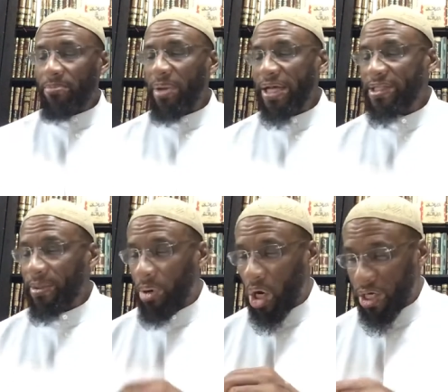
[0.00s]
and
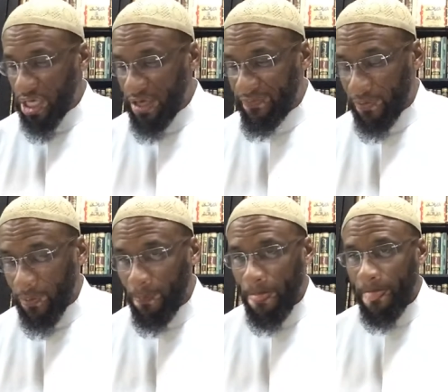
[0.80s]
based upon
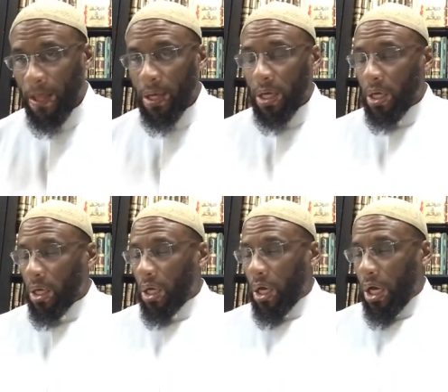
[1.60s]
evil
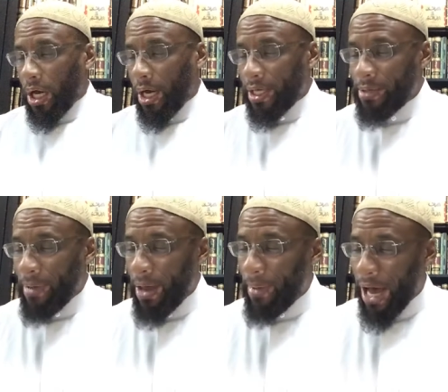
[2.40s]
uh,
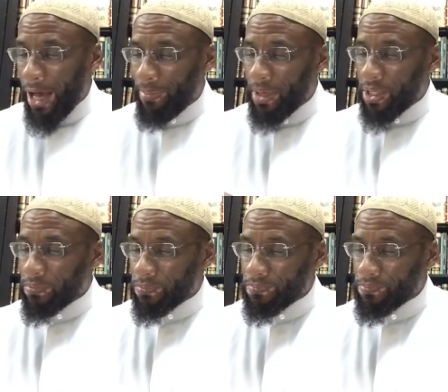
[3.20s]
Imam
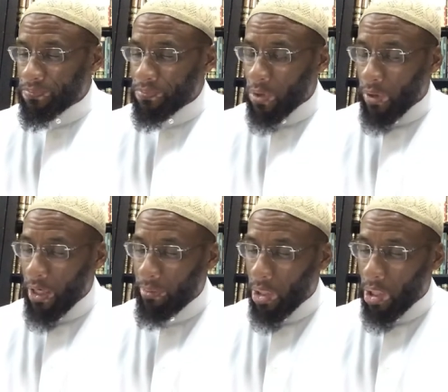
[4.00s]
Ahmed,
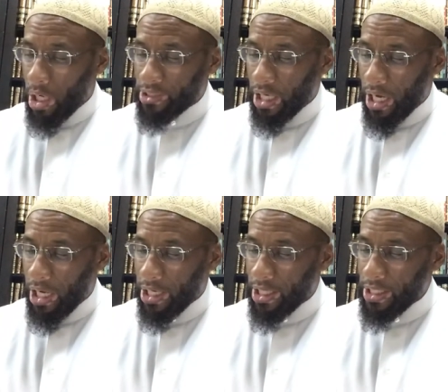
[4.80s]
rahimahullah
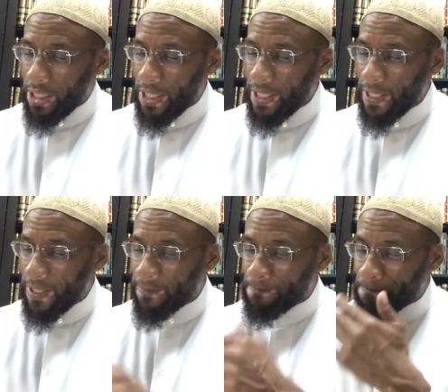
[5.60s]
ta'ala,
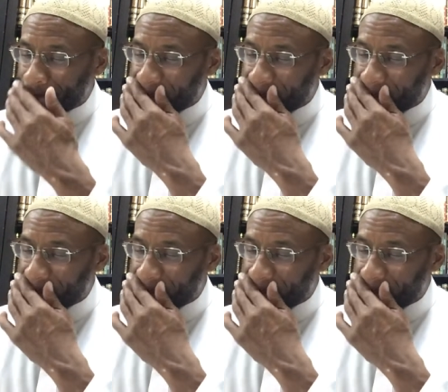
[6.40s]
he,